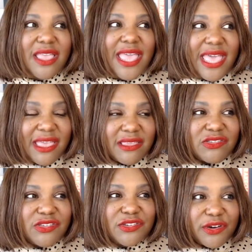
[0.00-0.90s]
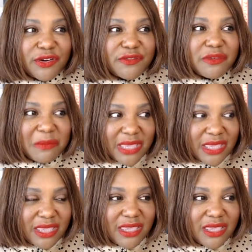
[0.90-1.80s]
has served
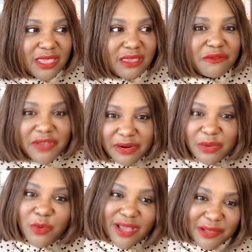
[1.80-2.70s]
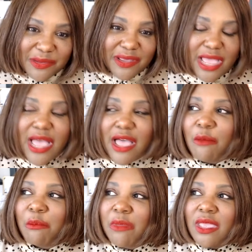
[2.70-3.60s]
me very well.
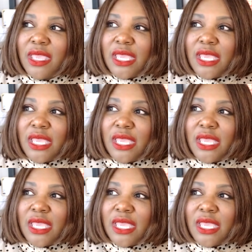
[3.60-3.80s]
And